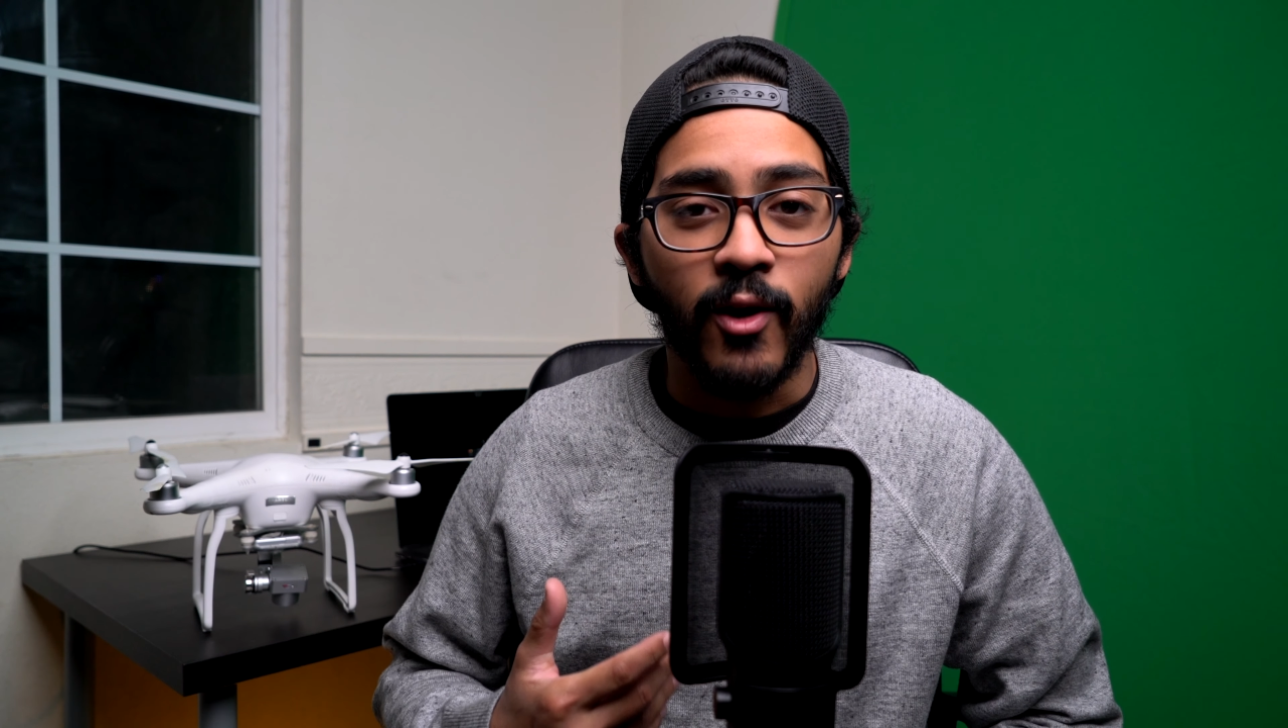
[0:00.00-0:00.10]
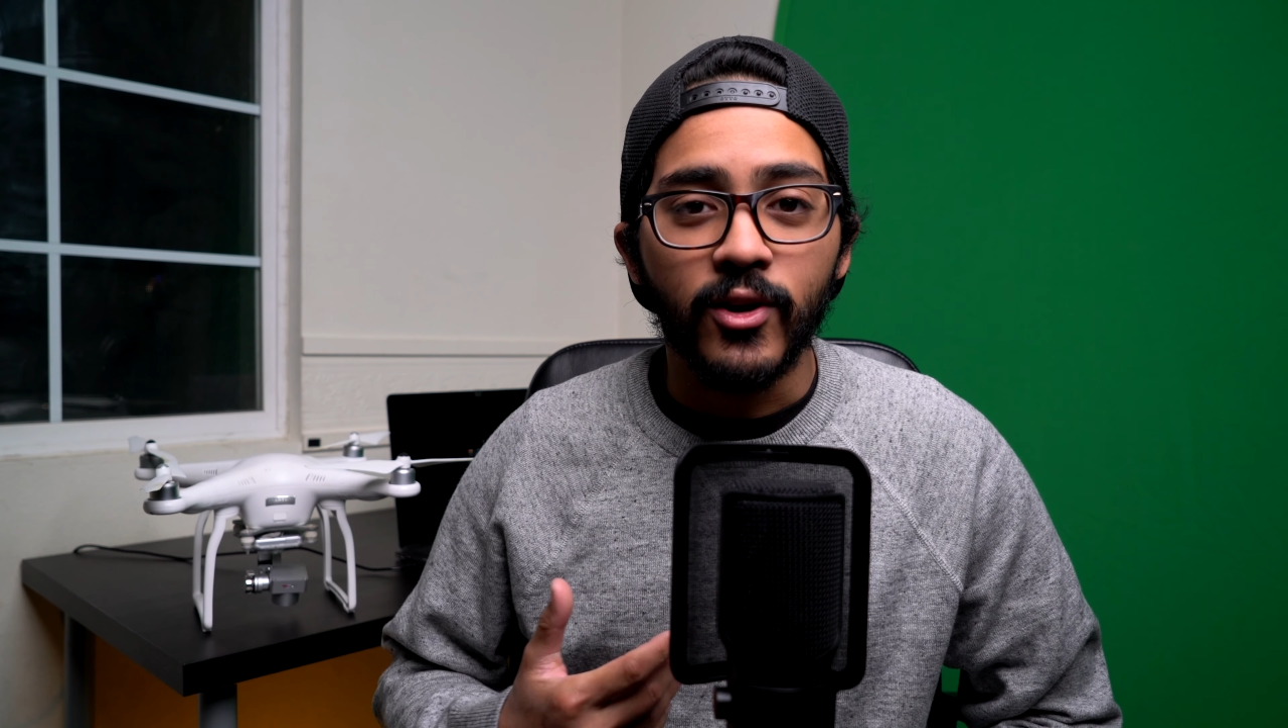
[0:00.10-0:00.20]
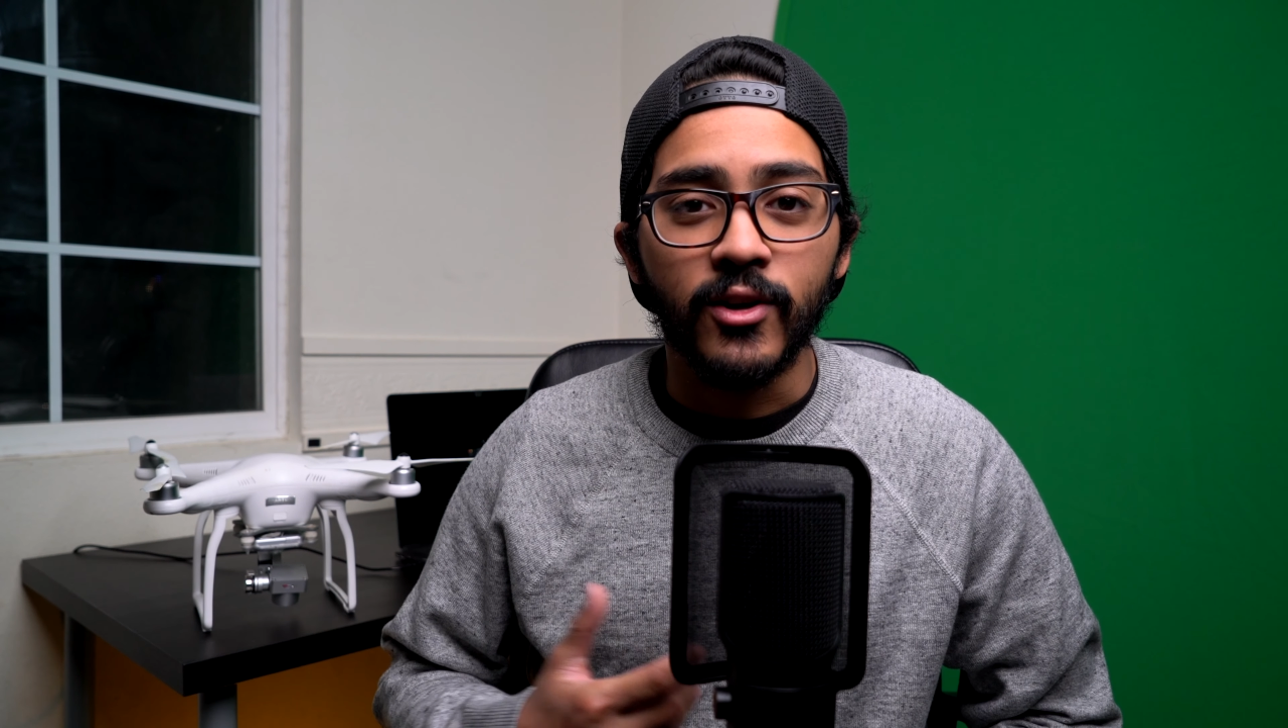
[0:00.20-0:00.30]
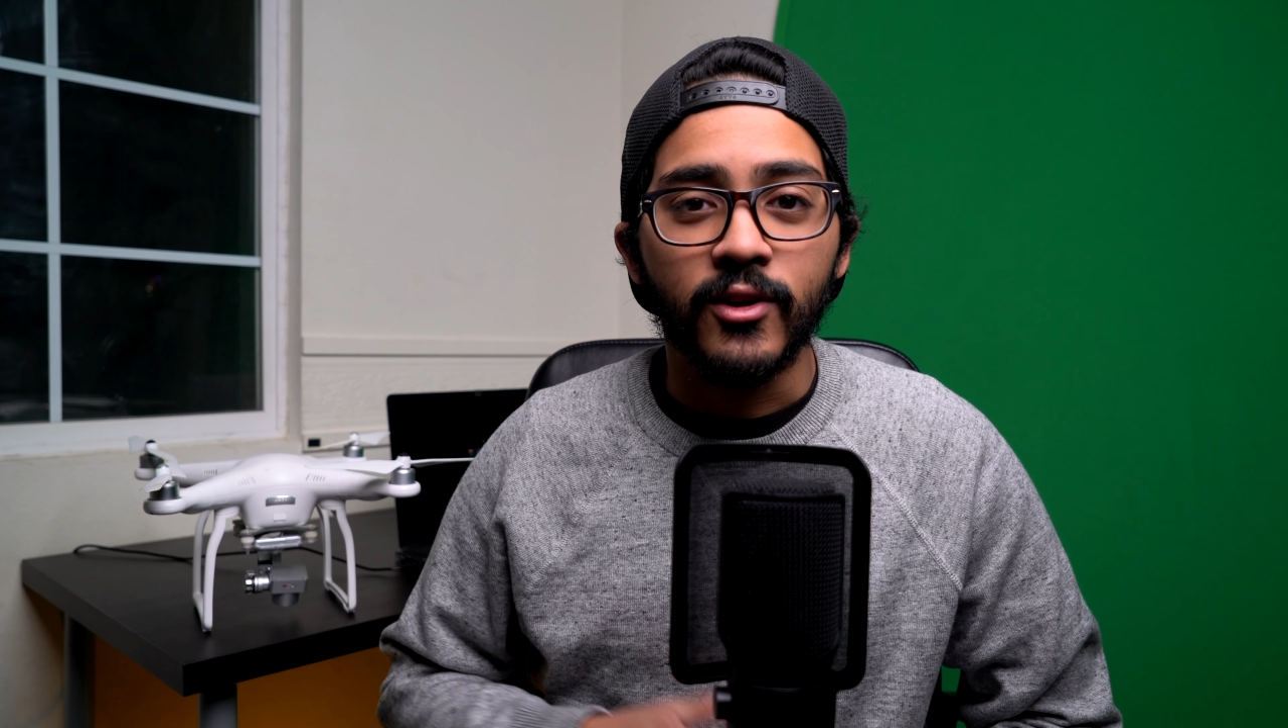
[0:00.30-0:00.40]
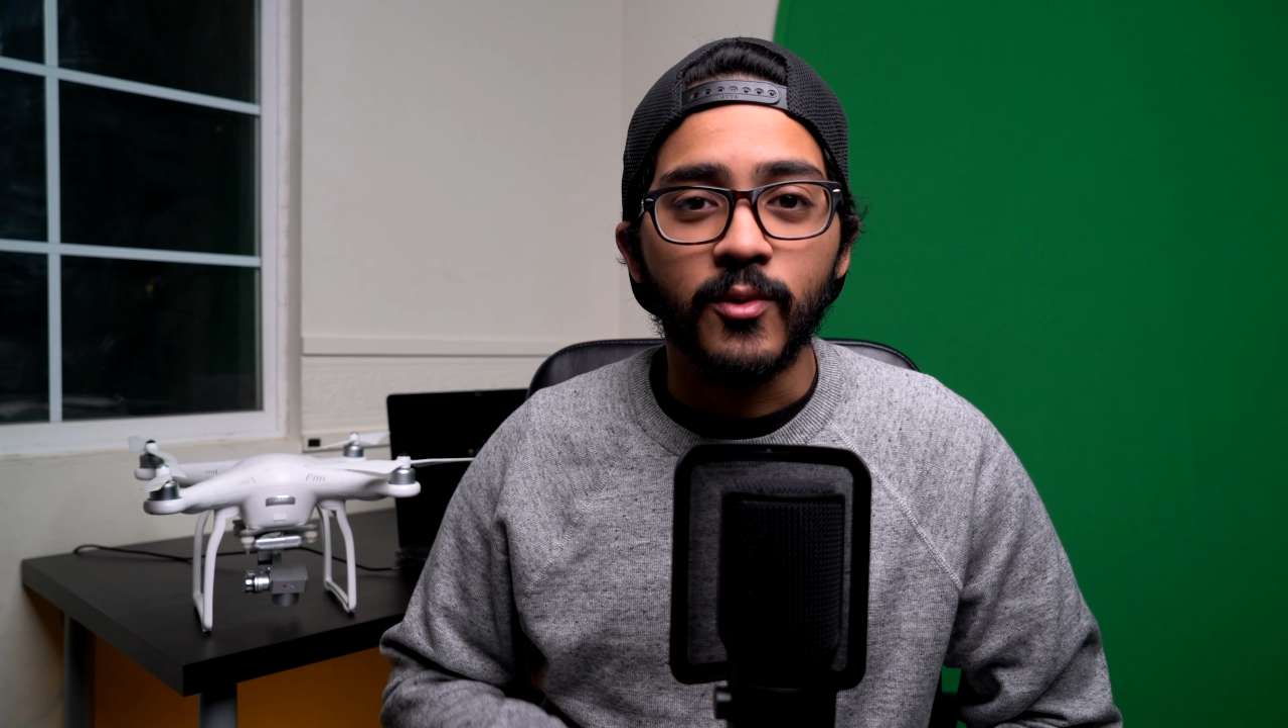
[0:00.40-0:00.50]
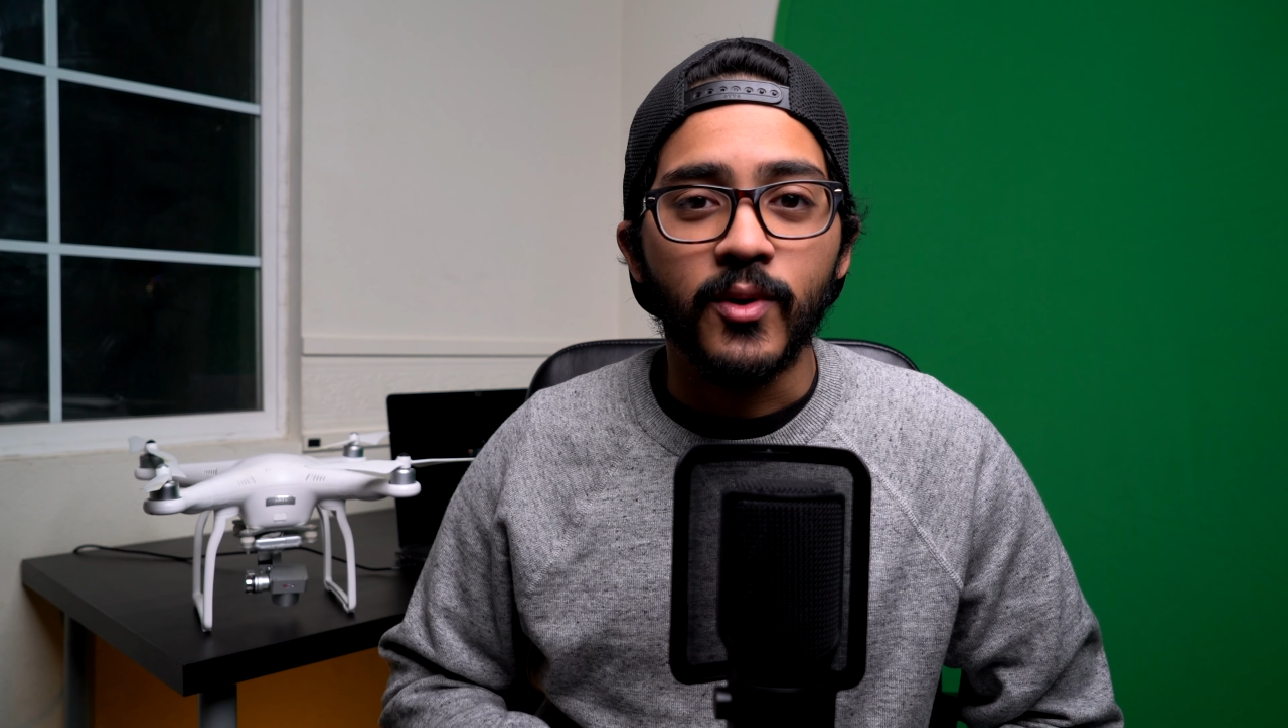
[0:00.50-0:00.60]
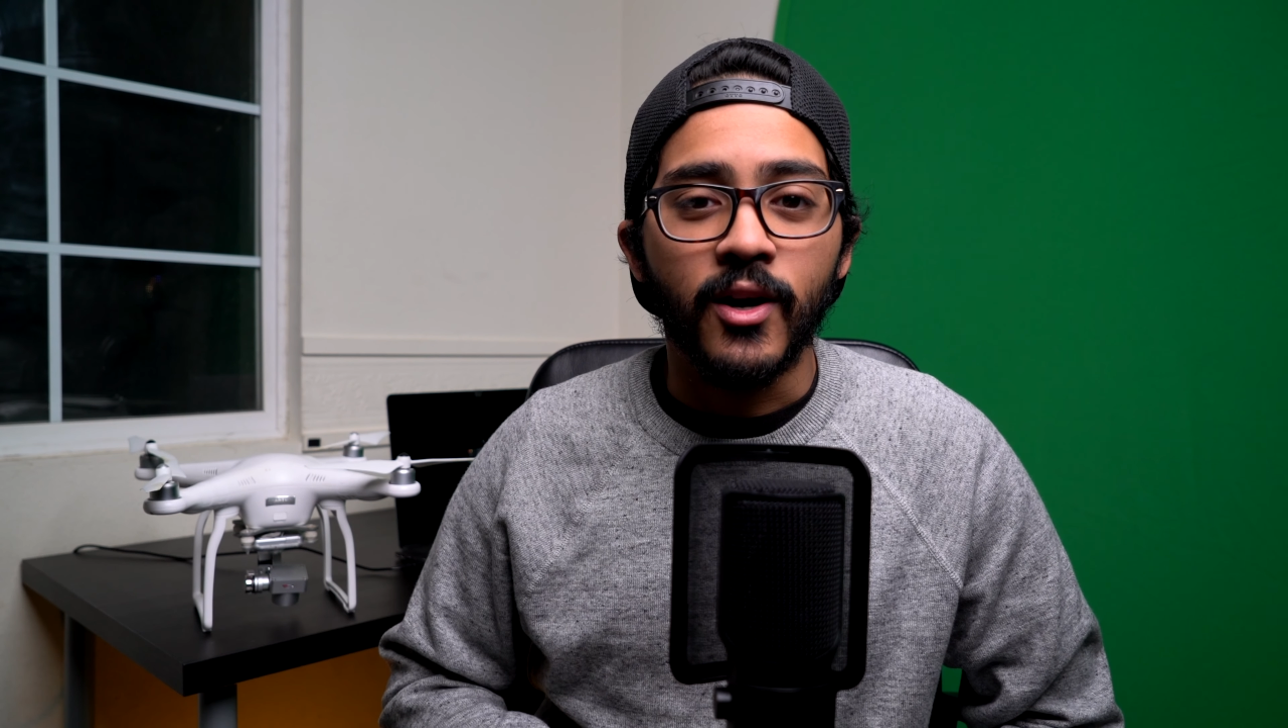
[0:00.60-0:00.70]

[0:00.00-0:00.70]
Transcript: currently we